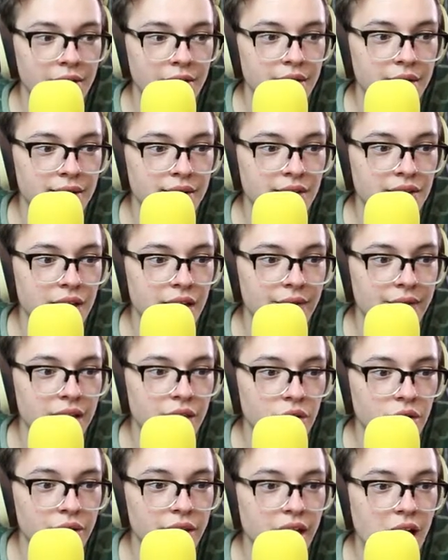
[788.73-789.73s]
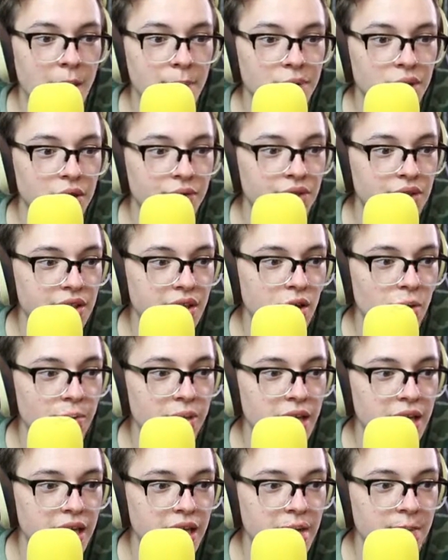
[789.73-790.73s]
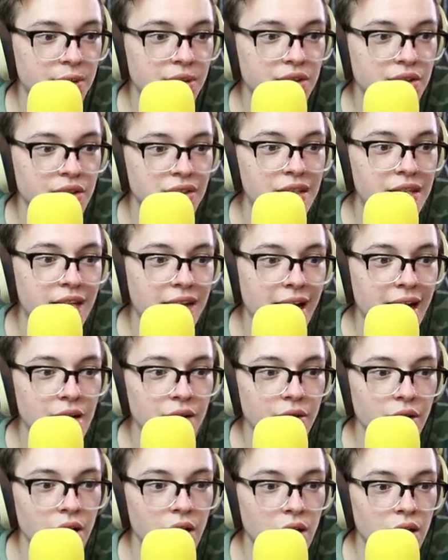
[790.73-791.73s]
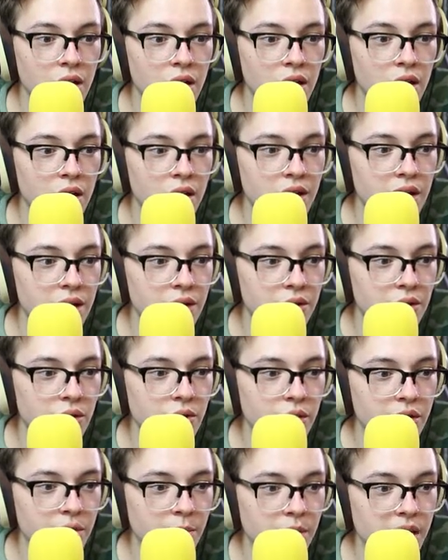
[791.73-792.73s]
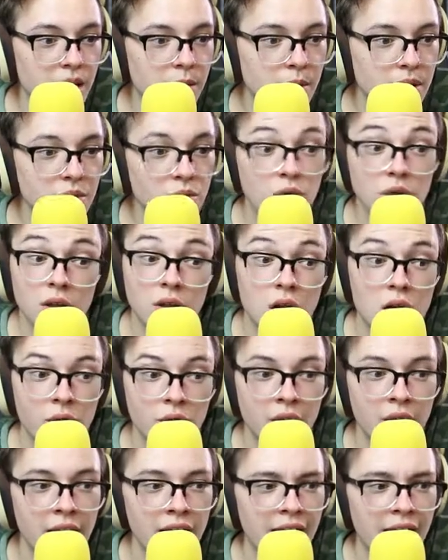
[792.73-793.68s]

This is giving her the option of still being able to sneak out either with the behemoth or alone,